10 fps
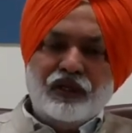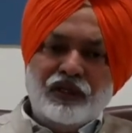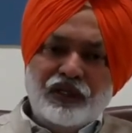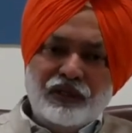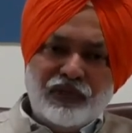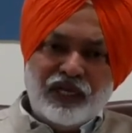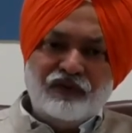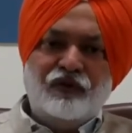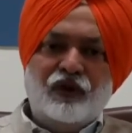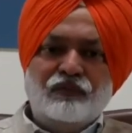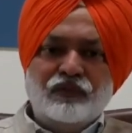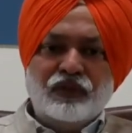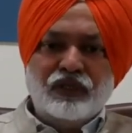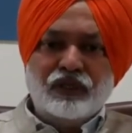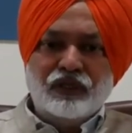in the blank form,
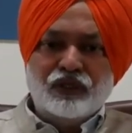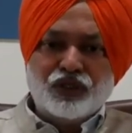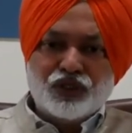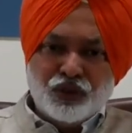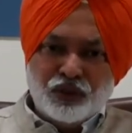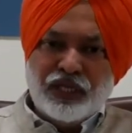so